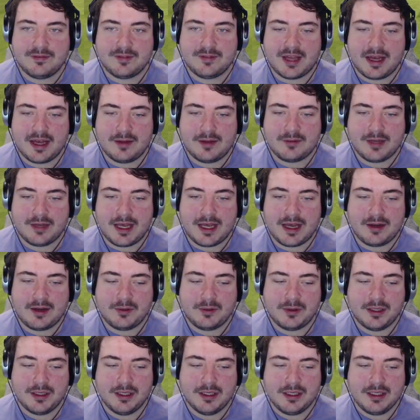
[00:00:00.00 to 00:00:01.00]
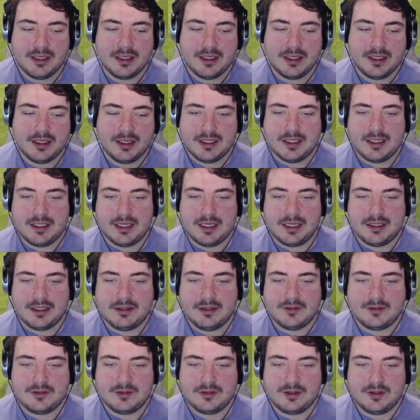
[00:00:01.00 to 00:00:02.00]
down now.
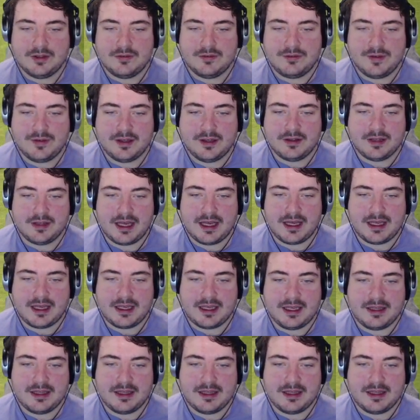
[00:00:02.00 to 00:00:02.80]
And you feel like it